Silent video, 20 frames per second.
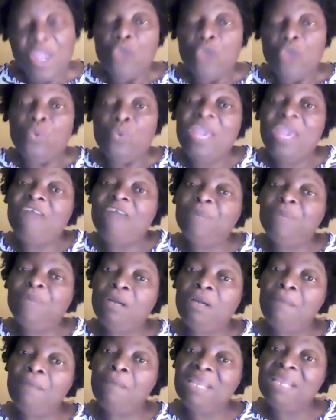We have
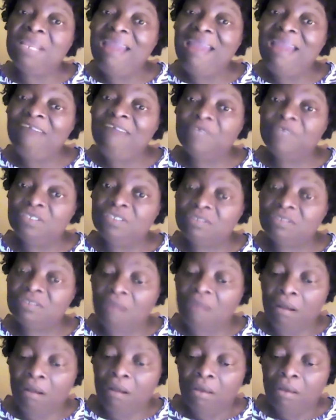become a laughing
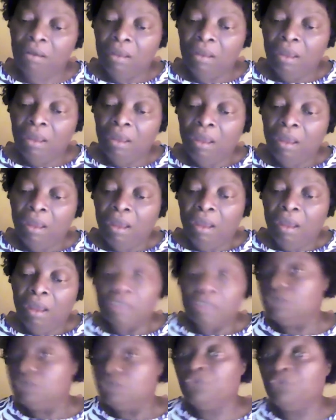stock
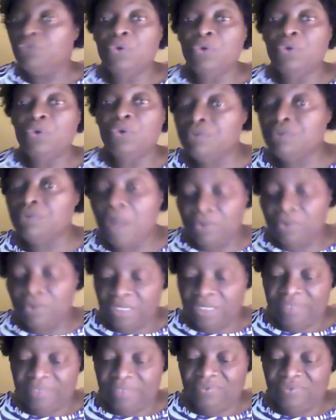to those around
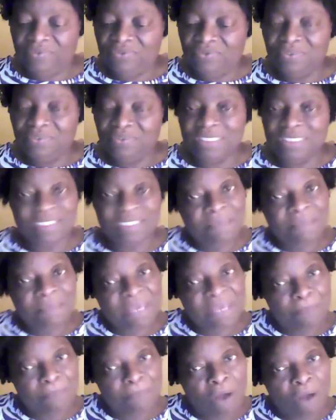us because they
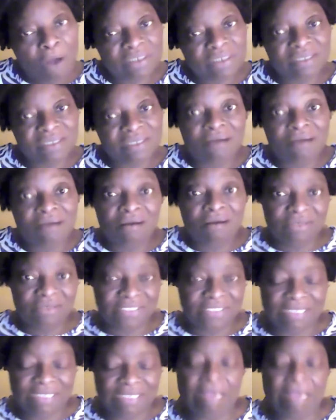may mock us and call
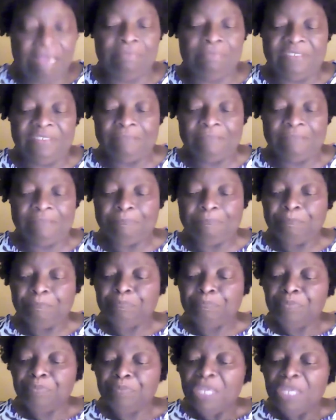us names.
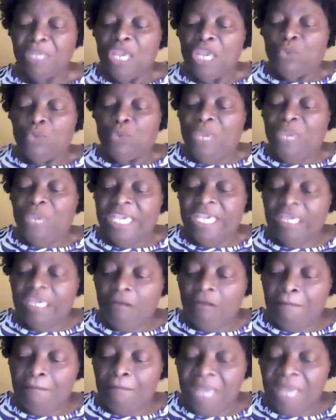We
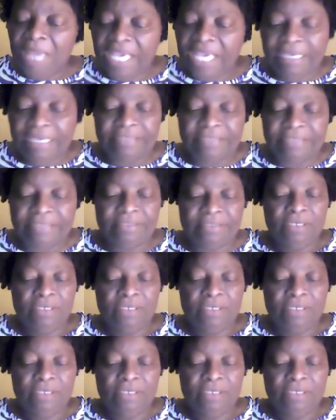cannot make it.